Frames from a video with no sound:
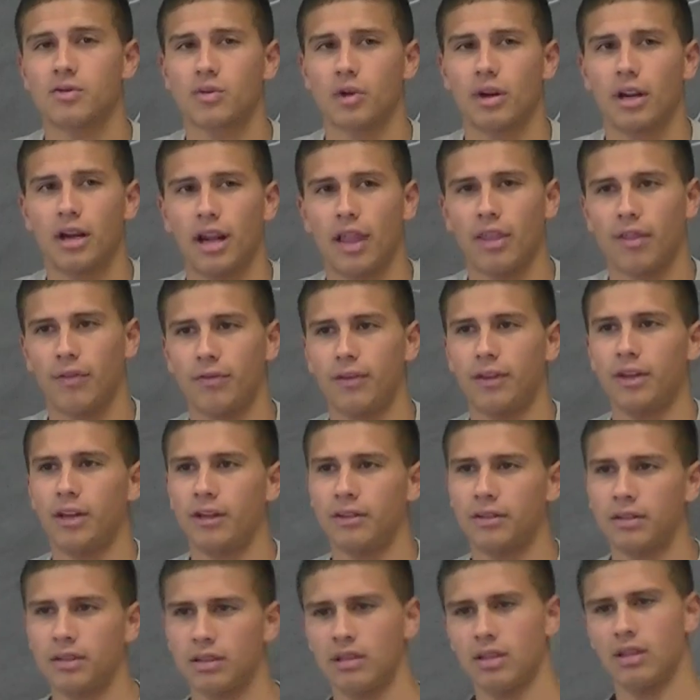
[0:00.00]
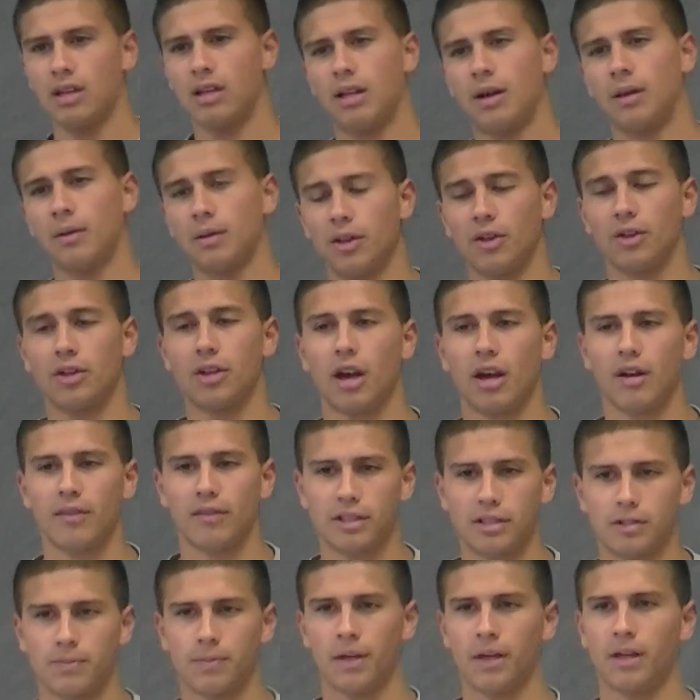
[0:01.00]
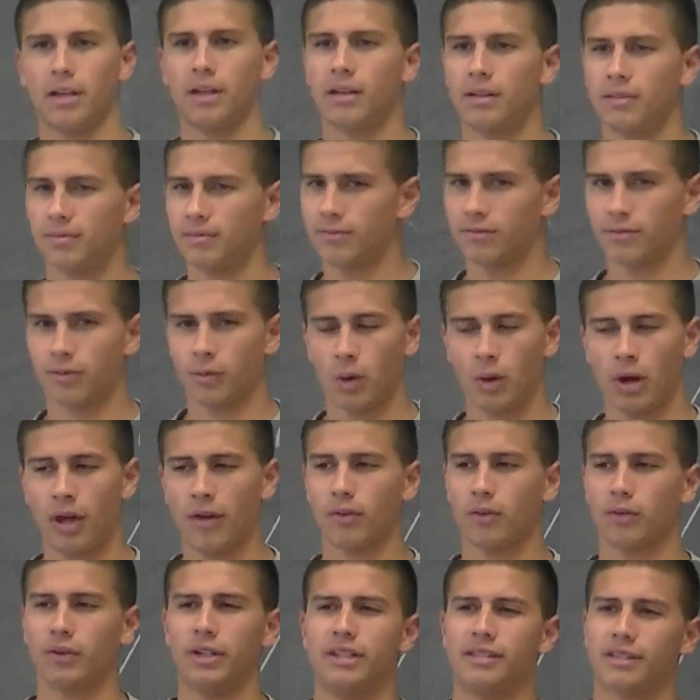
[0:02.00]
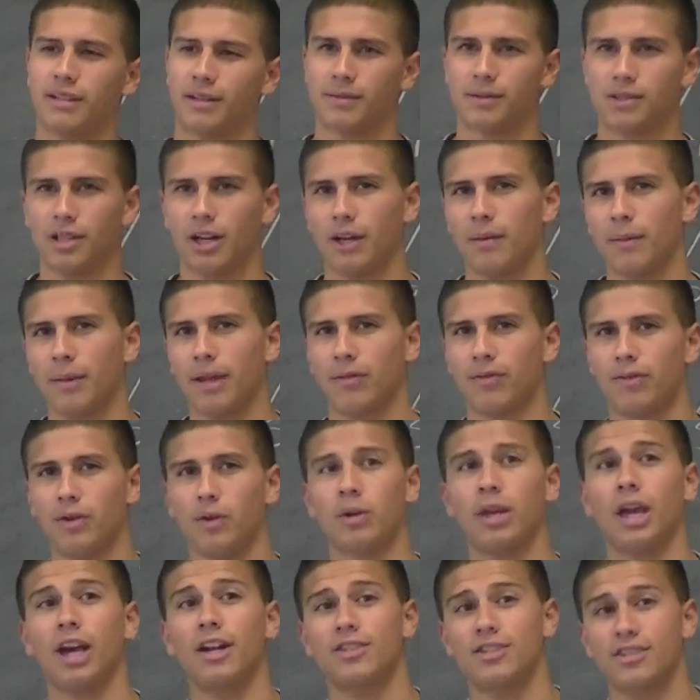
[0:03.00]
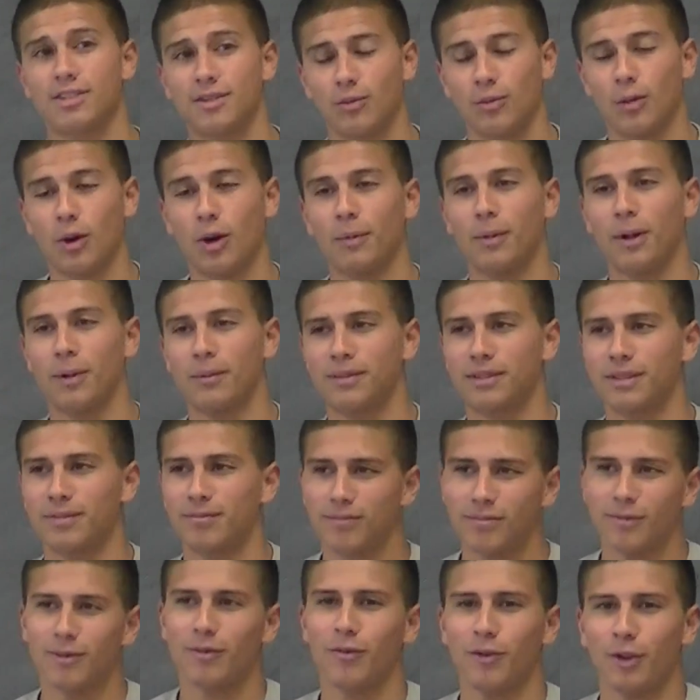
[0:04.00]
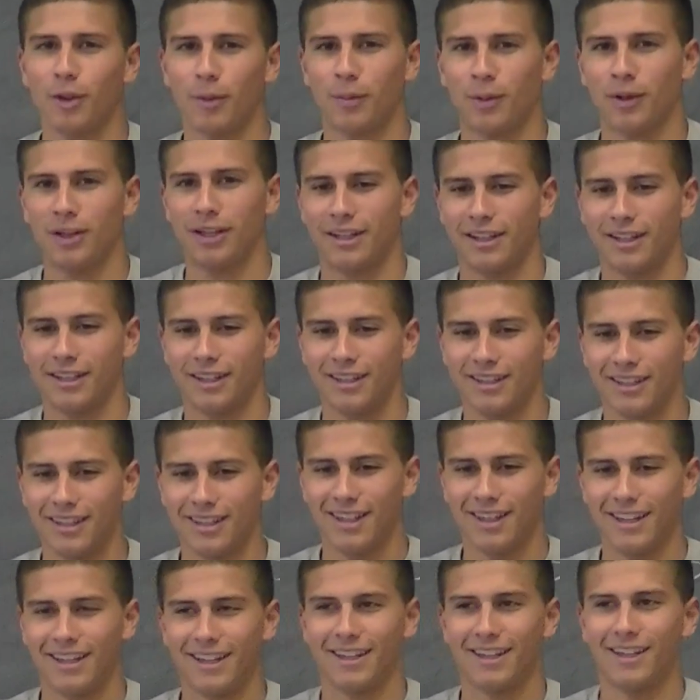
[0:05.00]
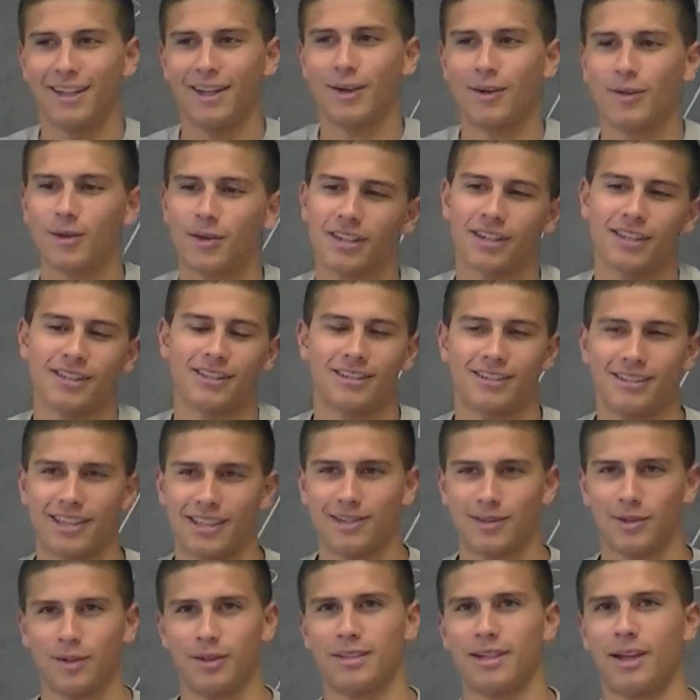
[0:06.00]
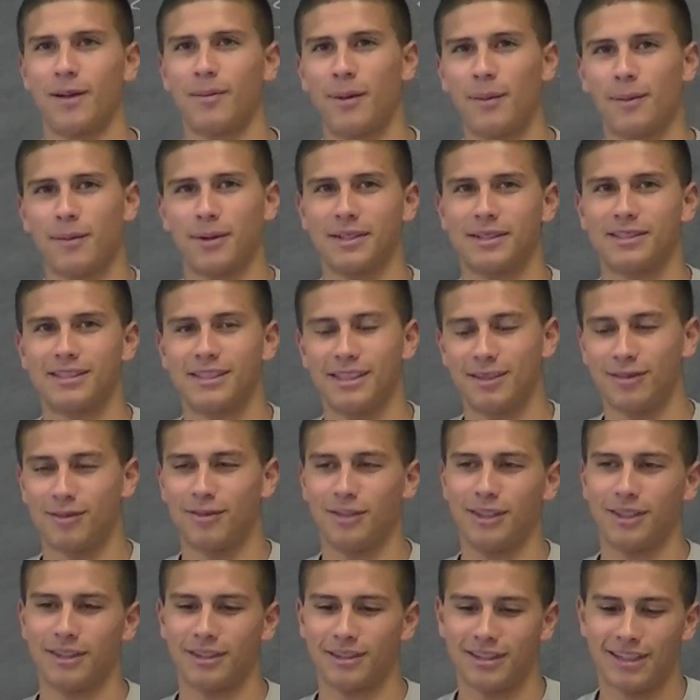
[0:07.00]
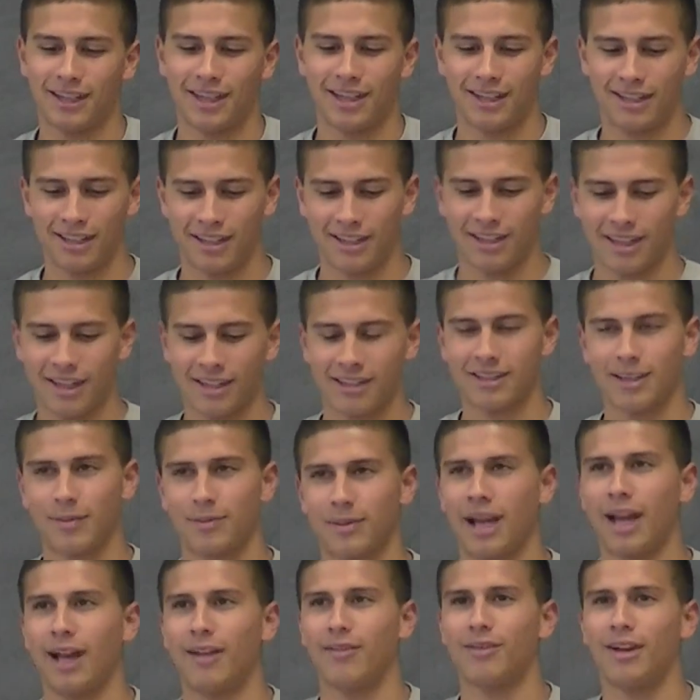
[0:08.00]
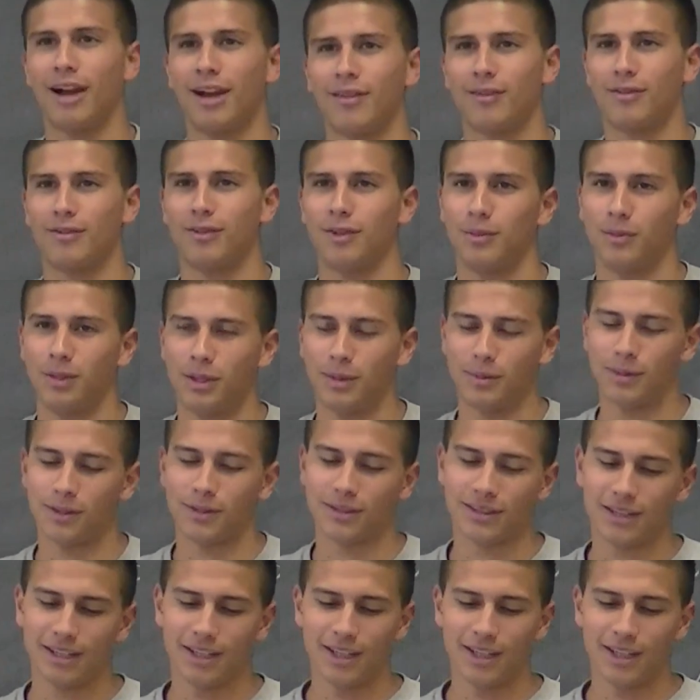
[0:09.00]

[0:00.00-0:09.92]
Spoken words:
running on the field, I'm a little nervous, but for whatever reason, I'm starting to make a few catches in warm-ups, and I'm feeling pretty good, because that's the only time I'm going to see the field, except to high-five a few people.